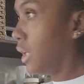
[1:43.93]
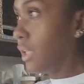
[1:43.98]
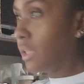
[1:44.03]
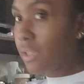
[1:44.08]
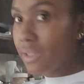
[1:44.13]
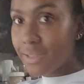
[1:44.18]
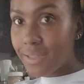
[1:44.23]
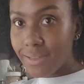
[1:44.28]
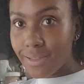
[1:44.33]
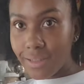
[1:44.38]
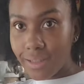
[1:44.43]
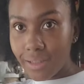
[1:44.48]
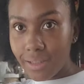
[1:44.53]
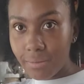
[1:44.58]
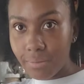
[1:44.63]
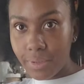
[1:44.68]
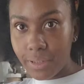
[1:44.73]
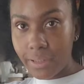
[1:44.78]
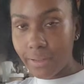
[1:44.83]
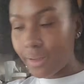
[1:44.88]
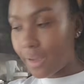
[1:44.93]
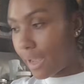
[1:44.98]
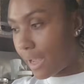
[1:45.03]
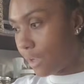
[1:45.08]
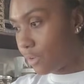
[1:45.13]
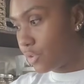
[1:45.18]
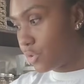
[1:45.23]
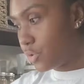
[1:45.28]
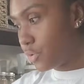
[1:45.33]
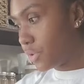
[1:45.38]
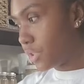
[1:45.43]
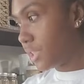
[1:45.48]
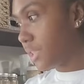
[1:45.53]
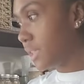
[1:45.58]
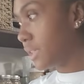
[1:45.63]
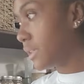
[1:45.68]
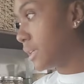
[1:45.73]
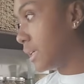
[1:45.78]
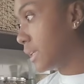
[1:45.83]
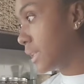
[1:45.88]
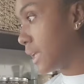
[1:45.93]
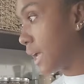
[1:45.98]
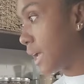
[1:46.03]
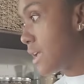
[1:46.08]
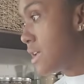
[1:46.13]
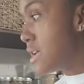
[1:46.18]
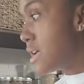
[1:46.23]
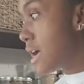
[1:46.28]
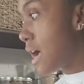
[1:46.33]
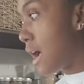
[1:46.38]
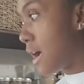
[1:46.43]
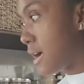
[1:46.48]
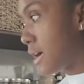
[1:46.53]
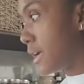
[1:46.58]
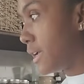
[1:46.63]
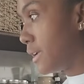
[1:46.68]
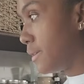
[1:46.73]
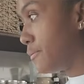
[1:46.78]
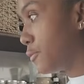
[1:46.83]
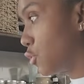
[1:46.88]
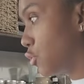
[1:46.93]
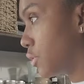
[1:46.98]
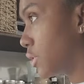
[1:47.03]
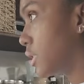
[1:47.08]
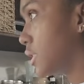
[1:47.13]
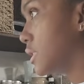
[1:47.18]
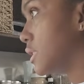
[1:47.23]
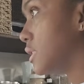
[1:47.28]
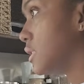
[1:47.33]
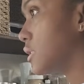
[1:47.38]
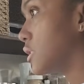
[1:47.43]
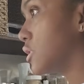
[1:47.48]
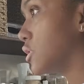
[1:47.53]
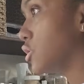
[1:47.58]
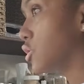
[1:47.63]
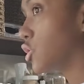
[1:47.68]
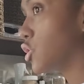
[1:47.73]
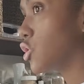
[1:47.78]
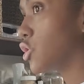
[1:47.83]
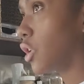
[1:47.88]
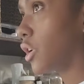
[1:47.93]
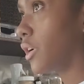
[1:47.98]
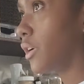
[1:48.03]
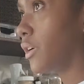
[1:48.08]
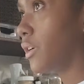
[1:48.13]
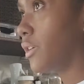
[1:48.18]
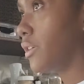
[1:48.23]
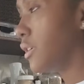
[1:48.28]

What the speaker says: This isn't going to be a how-to or anything like that. I am going to start